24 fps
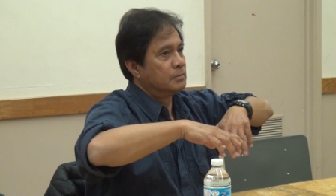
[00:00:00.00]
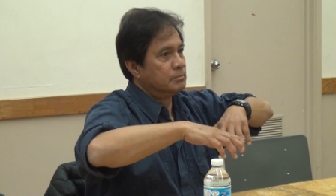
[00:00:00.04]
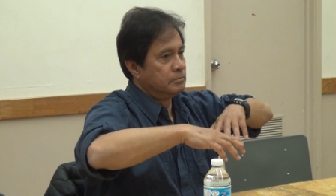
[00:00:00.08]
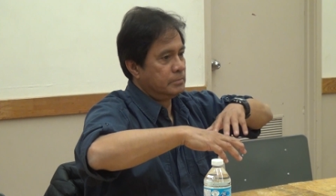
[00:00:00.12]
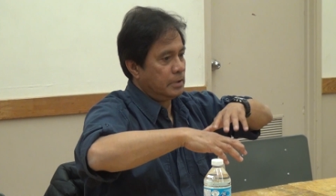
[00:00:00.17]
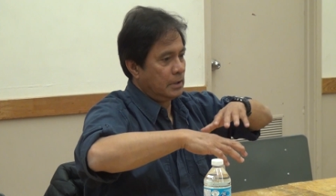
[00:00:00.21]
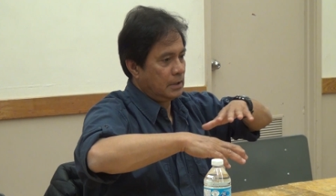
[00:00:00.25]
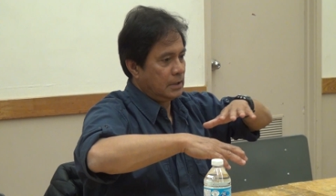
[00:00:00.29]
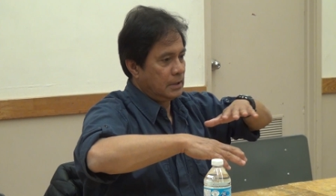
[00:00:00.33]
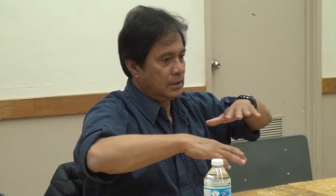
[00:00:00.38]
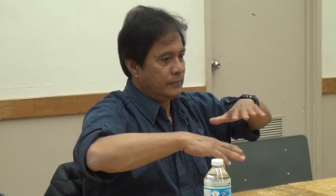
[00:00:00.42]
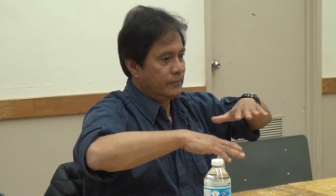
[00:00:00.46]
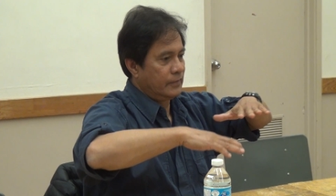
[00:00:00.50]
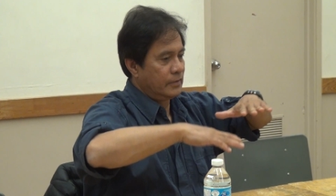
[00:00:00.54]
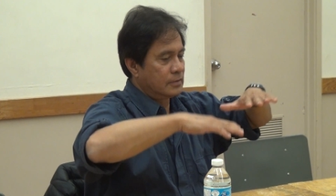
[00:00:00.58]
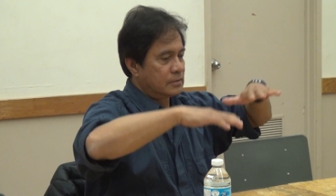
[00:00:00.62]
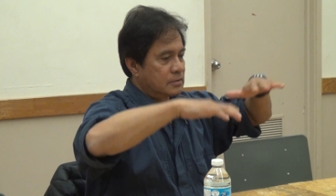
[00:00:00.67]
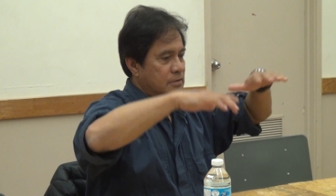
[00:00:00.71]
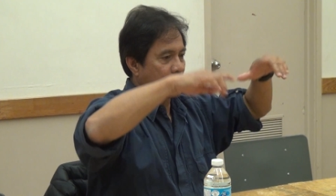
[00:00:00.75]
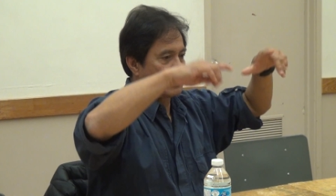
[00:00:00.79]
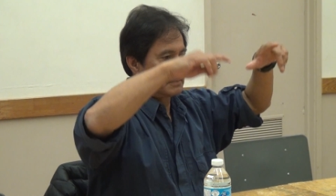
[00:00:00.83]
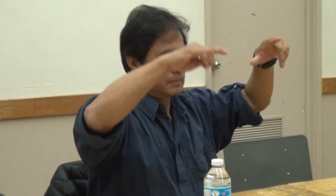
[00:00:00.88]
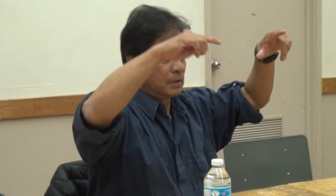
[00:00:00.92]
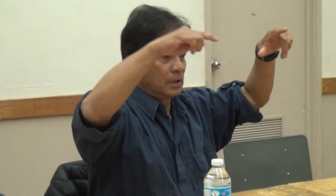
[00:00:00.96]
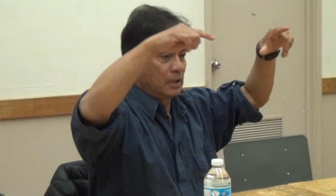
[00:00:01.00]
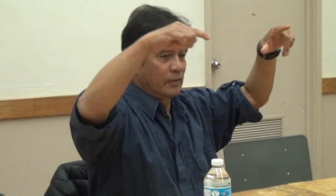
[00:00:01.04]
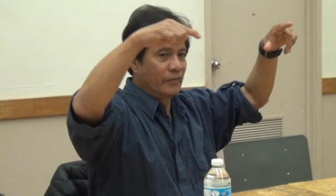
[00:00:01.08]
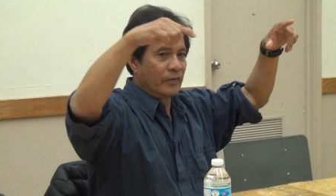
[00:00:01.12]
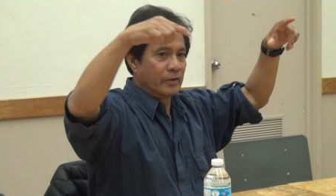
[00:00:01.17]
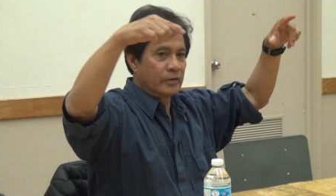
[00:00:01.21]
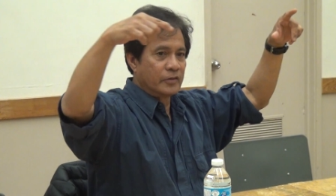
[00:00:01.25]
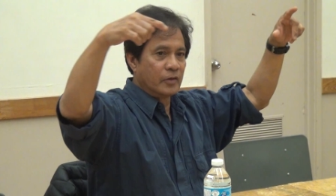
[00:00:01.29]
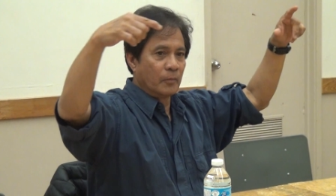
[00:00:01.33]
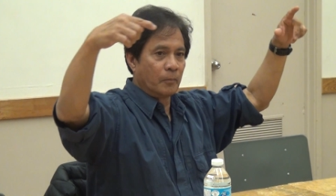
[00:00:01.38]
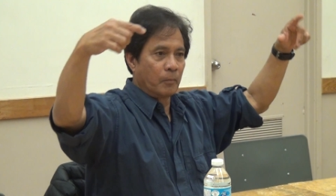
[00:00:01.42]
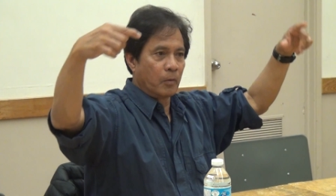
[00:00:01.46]
believe in
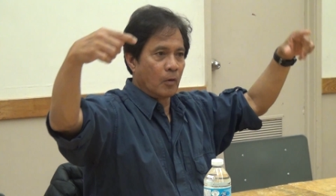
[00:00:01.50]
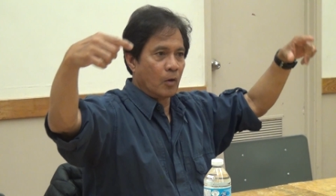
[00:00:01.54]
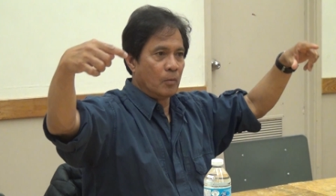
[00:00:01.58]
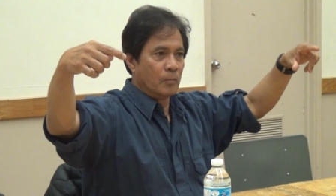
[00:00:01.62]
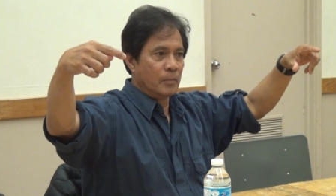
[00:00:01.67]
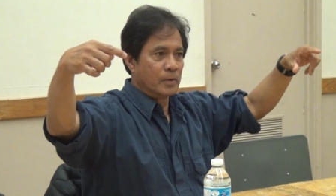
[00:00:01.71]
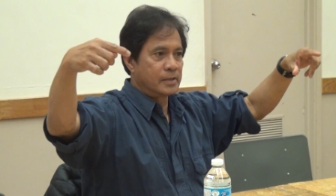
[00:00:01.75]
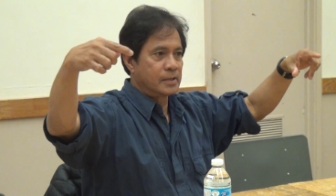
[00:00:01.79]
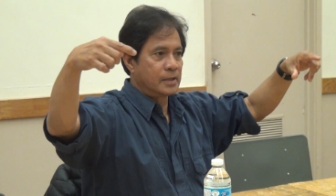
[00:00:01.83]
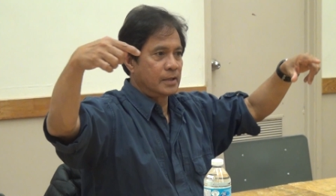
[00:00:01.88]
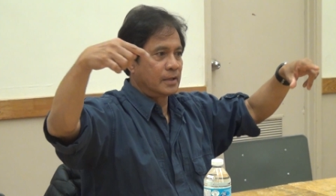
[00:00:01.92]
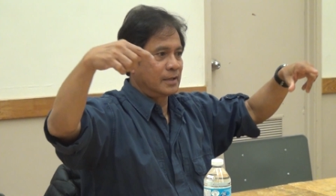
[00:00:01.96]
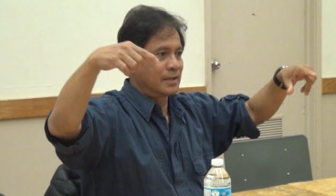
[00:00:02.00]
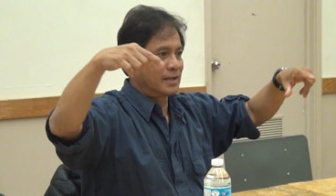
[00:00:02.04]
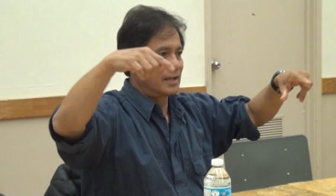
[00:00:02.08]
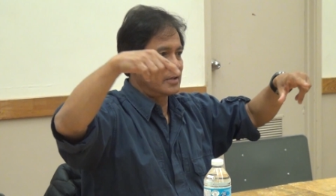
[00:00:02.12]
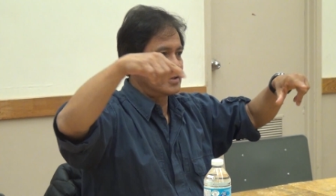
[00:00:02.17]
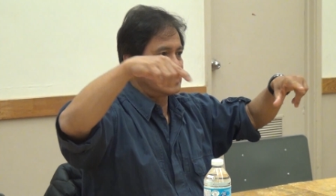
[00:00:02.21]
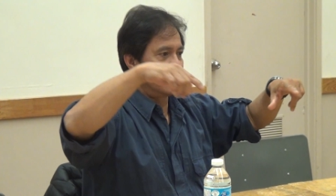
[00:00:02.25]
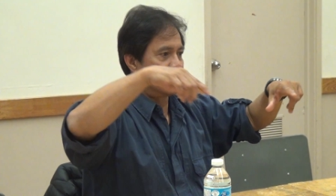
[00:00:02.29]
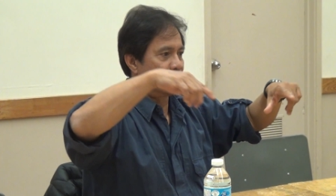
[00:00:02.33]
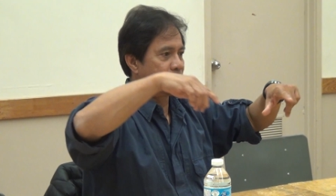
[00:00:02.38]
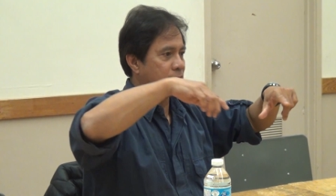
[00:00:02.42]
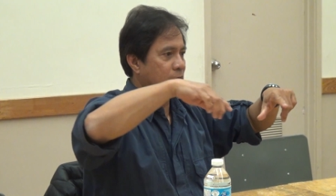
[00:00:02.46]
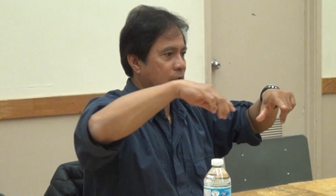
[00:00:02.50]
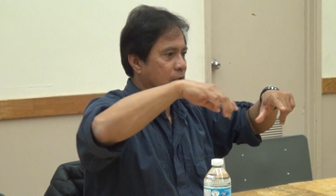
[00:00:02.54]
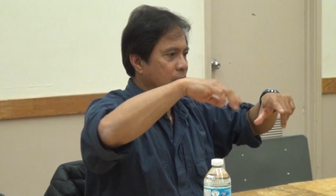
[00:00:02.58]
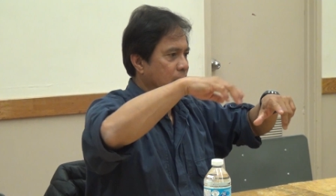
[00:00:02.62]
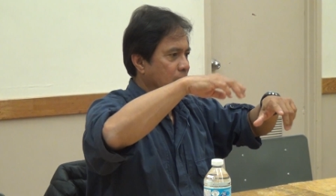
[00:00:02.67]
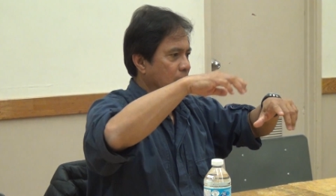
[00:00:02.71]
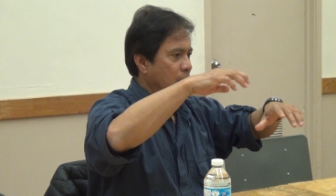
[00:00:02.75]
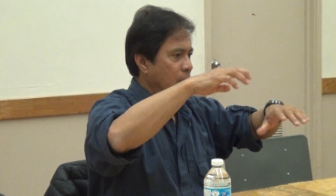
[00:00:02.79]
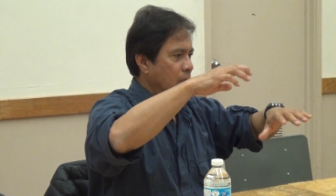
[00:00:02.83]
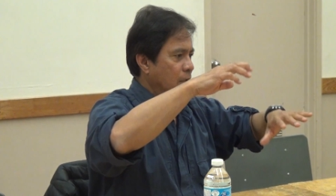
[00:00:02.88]
top-level diplomacy, not just in,